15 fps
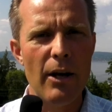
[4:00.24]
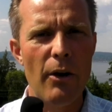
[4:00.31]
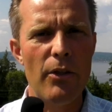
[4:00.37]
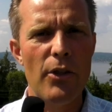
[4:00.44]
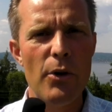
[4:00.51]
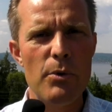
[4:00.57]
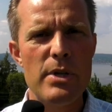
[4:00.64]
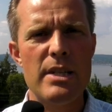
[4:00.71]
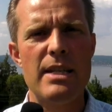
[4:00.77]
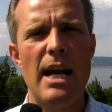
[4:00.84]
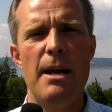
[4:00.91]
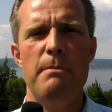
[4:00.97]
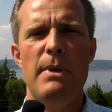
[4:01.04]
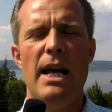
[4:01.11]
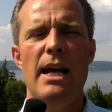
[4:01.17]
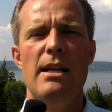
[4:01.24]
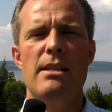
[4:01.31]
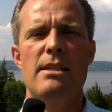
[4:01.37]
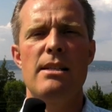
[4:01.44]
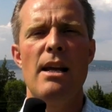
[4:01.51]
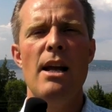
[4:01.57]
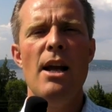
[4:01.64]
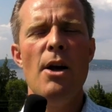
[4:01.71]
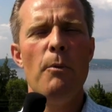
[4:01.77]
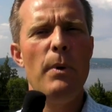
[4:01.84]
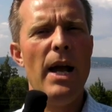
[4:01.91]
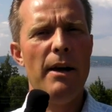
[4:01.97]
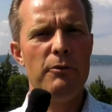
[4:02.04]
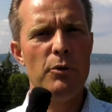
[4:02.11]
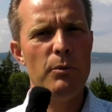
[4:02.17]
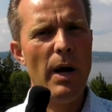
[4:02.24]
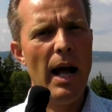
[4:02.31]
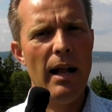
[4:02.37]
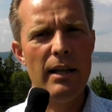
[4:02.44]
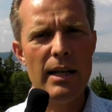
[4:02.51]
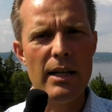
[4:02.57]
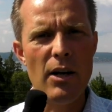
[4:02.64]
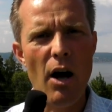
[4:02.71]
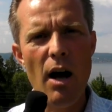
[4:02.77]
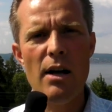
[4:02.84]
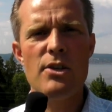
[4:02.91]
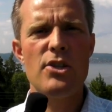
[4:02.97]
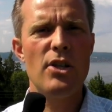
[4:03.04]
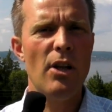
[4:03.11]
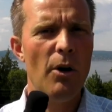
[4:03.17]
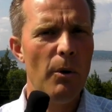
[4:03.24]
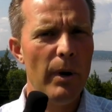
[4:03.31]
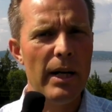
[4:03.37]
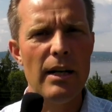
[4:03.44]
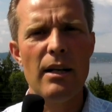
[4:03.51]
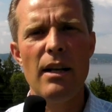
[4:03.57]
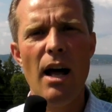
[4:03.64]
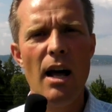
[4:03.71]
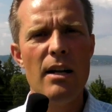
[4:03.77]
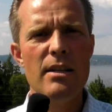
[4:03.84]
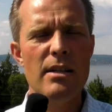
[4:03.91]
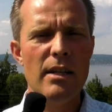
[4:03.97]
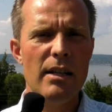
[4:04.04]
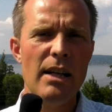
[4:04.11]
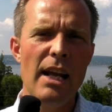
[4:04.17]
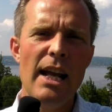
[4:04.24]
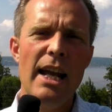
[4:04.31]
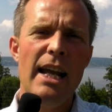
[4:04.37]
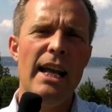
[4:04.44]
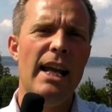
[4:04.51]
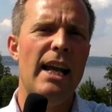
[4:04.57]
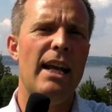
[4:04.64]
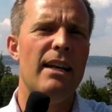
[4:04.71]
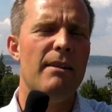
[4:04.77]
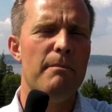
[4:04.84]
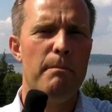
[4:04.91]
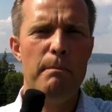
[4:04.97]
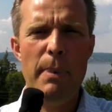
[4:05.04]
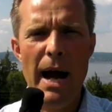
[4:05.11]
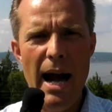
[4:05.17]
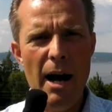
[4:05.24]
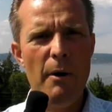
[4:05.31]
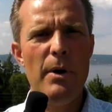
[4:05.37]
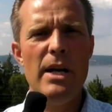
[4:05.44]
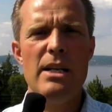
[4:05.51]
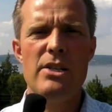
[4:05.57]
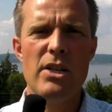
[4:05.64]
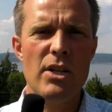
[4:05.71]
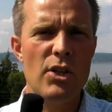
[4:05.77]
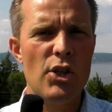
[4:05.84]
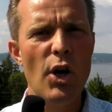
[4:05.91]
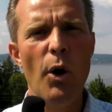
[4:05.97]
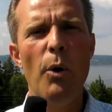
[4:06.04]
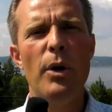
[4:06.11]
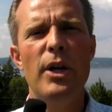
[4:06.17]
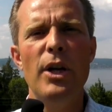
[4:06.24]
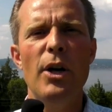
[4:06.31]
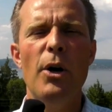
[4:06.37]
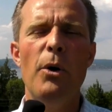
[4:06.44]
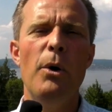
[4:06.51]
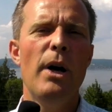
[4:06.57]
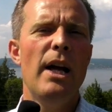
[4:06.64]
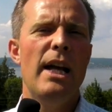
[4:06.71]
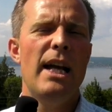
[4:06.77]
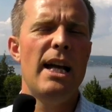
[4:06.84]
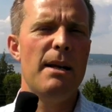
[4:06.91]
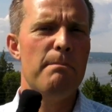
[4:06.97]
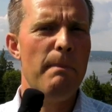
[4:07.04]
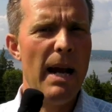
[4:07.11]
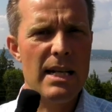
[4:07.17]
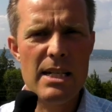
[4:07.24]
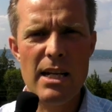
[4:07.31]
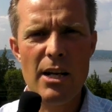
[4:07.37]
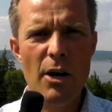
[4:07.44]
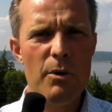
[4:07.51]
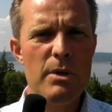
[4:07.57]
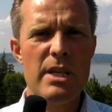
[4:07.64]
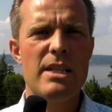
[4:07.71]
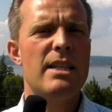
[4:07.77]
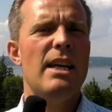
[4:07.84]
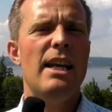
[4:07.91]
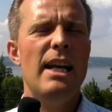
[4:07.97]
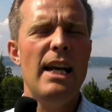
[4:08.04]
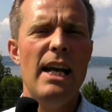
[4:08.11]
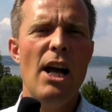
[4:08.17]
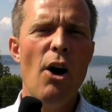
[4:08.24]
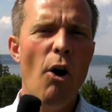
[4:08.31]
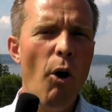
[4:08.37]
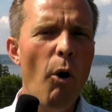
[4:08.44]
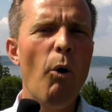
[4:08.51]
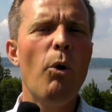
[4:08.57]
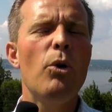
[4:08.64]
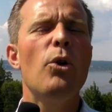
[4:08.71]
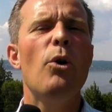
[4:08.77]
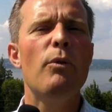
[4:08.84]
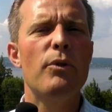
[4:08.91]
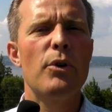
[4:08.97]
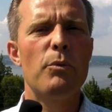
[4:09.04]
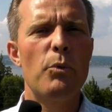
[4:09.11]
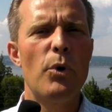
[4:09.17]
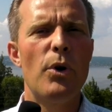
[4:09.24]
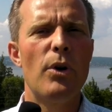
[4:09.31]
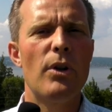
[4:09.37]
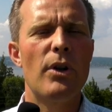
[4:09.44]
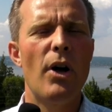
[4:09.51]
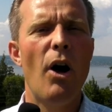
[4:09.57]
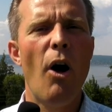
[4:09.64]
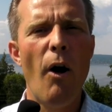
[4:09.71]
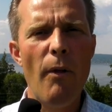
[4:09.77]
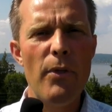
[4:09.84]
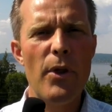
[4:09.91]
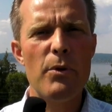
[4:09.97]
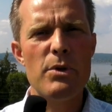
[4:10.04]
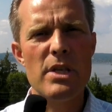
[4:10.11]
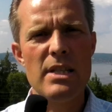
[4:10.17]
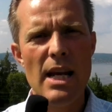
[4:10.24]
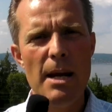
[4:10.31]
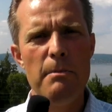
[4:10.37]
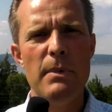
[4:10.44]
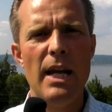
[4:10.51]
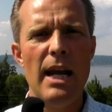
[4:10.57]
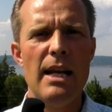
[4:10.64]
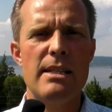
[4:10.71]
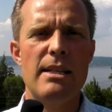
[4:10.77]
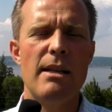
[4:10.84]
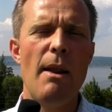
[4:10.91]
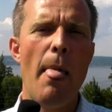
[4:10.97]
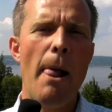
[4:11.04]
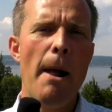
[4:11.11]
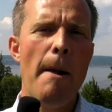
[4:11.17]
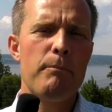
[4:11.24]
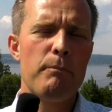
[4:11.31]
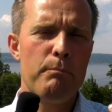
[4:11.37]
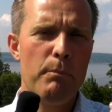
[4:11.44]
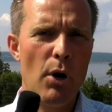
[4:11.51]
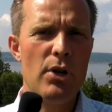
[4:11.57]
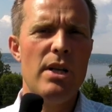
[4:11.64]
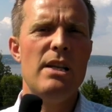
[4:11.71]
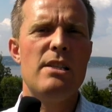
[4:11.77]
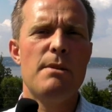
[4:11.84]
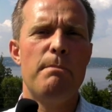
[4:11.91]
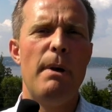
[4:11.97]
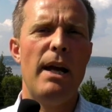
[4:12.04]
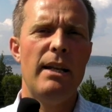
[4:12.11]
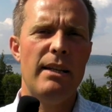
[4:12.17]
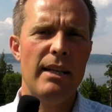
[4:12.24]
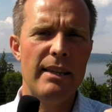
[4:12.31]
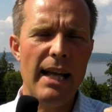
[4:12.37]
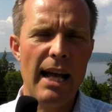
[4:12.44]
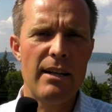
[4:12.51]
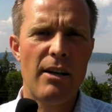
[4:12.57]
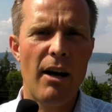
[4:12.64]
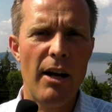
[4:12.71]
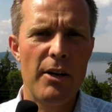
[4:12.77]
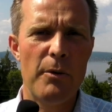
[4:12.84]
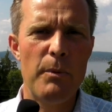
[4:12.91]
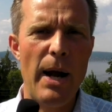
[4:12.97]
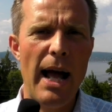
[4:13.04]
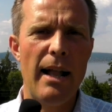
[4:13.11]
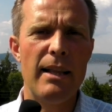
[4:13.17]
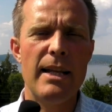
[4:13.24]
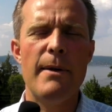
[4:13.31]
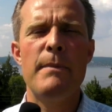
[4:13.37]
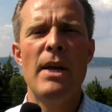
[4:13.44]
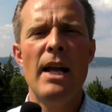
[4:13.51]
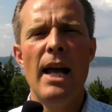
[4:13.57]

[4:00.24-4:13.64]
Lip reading: on those same days. We have to rally in Oslo, in London, in Paris, in Tokyo, in Mexico City, all over the world on those same dates, and participate in that kind of rally.